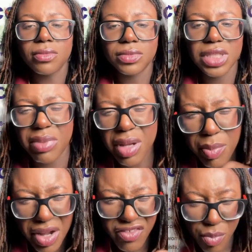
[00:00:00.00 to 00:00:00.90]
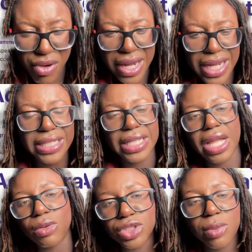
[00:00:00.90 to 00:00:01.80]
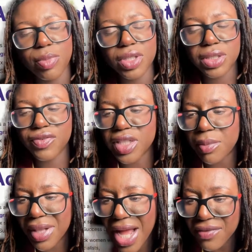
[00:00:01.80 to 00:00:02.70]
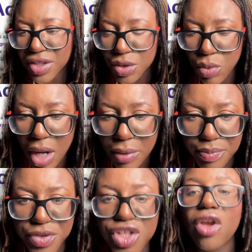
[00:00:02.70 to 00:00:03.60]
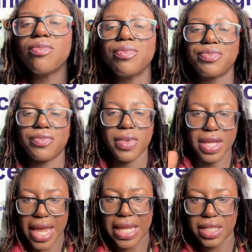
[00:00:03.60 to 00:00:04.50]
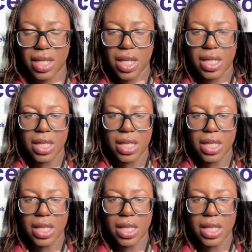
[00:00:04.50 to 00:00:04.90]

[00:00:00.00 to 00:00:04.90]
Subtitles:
Then there'll be a bit of a break, and then I will jump on for some lives as well. So again,